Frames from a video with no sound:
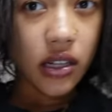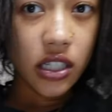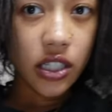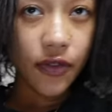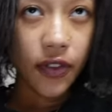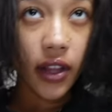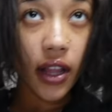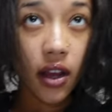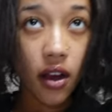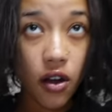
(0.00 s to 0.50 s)
just
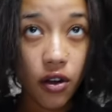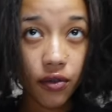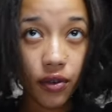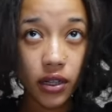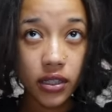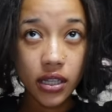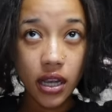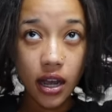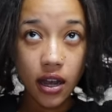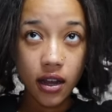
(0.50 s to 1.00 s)
feel like
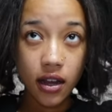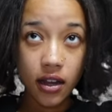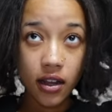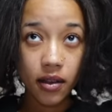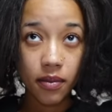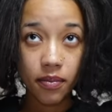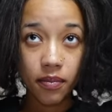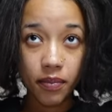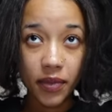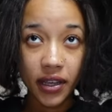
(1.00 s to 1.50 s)
over
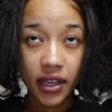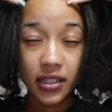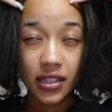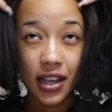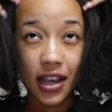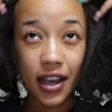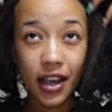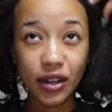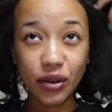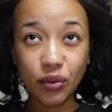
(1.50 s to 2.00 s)
time, because
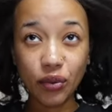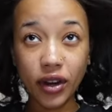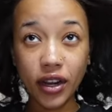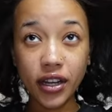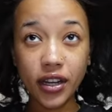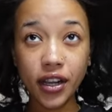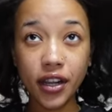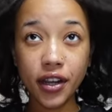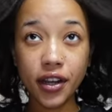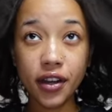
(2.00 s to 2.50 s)
I had
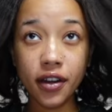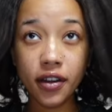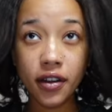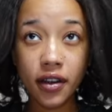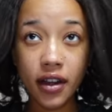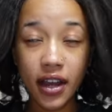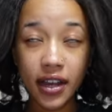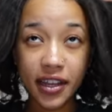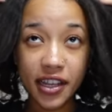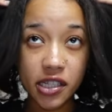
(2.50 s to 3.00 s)
red
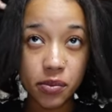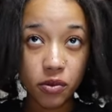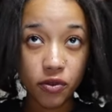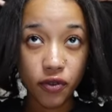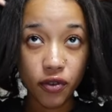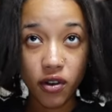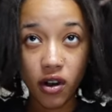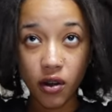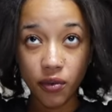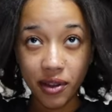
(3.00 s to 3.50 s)
hair, I guess
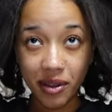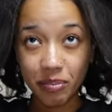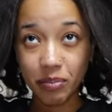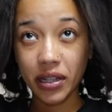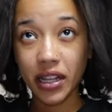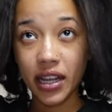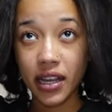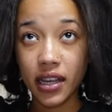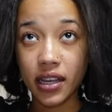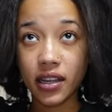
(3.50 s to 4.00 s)
before I went
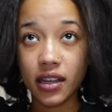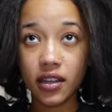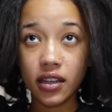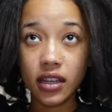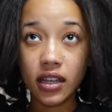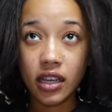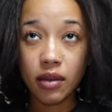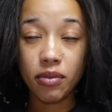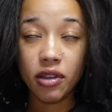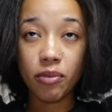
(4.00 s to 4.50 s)
black,
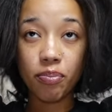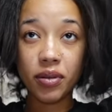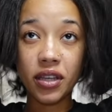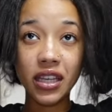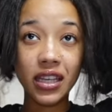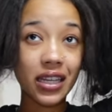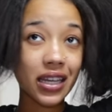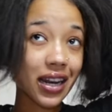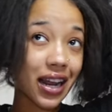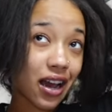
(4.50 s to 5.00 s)
it'd be
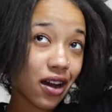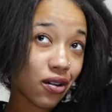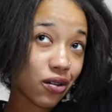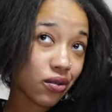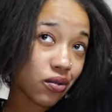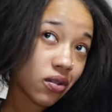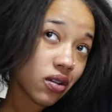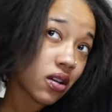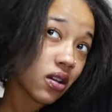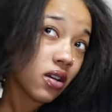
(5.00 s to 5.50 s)
peeking
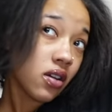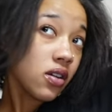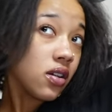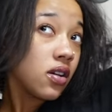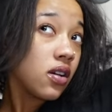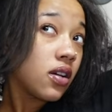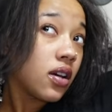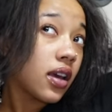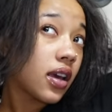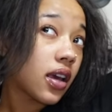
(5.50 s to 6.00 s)
out,
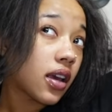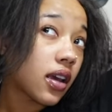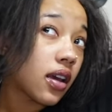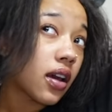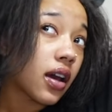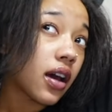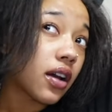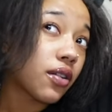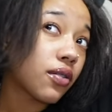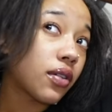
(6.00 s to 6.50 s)
and
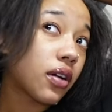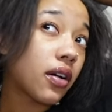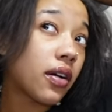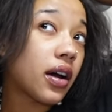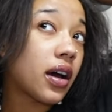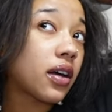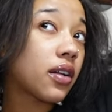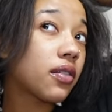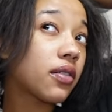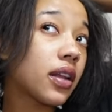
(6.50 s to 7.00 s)
I don't know,
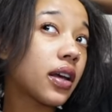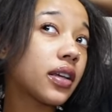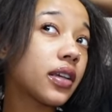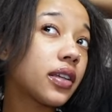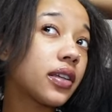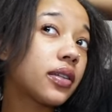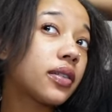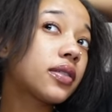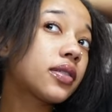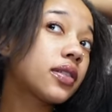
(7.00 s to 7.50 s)
I don't like
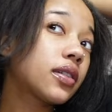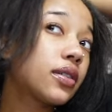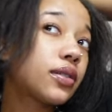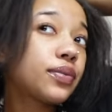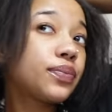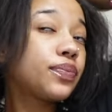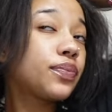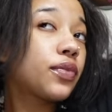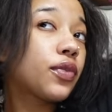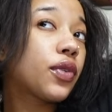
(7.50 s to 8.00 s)
it.
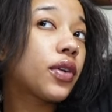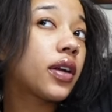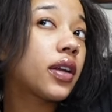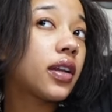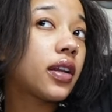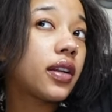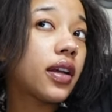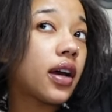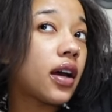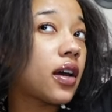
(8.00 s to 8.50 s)
So we're
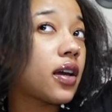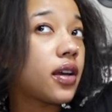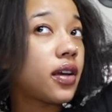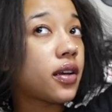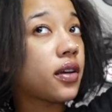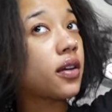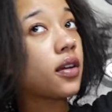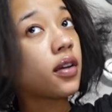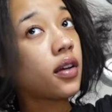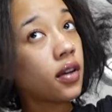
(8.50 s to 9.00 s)
gonna dye
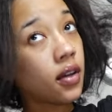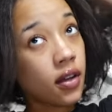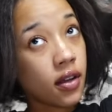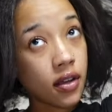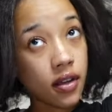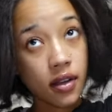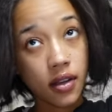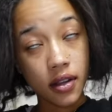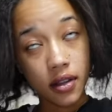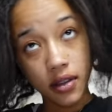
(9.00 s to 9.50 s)
it,
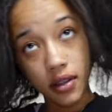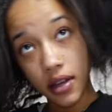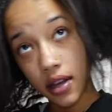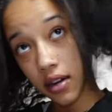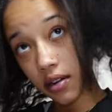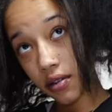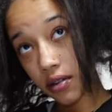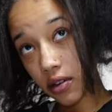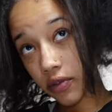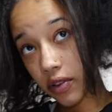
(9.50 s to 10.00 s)
and then I
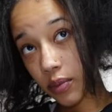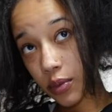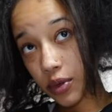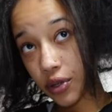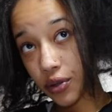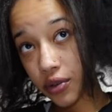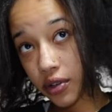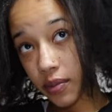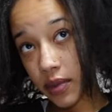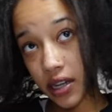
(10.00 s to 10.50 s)
don't know if I'm gonna
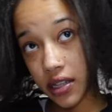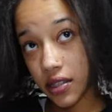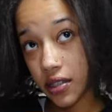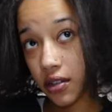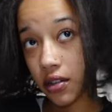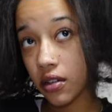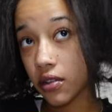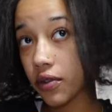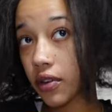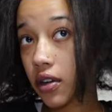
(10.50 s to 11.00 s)
do it
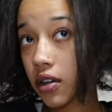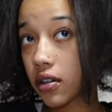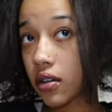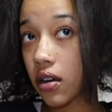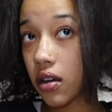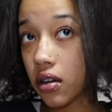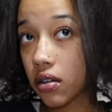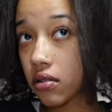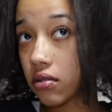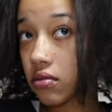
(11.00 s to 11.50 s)
myself or
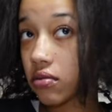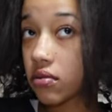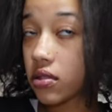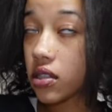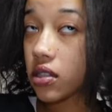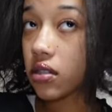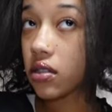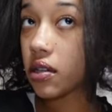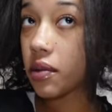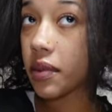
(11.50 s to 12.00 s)
go
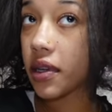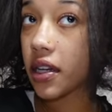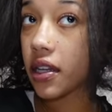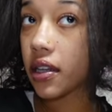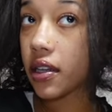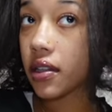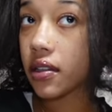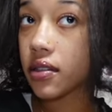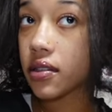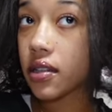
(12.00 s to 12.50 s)
to the
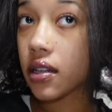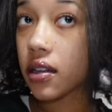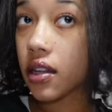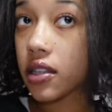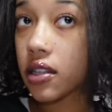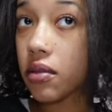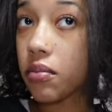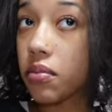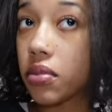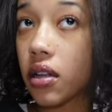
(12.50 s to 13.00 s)
Dominicans and
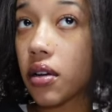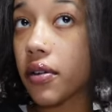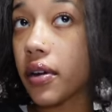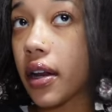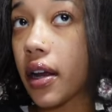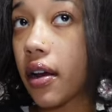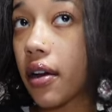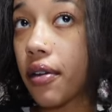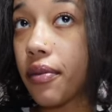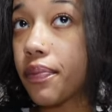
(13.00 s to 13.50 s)
let them blow it
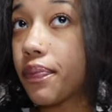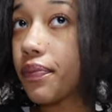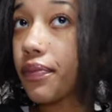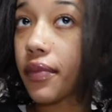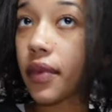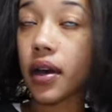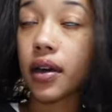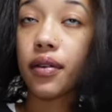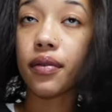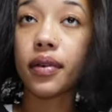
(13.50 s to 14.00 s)
out.
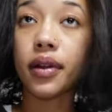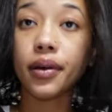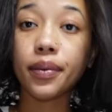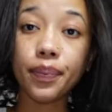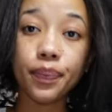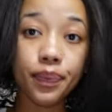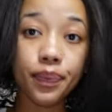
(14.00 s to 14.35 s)
I don't know.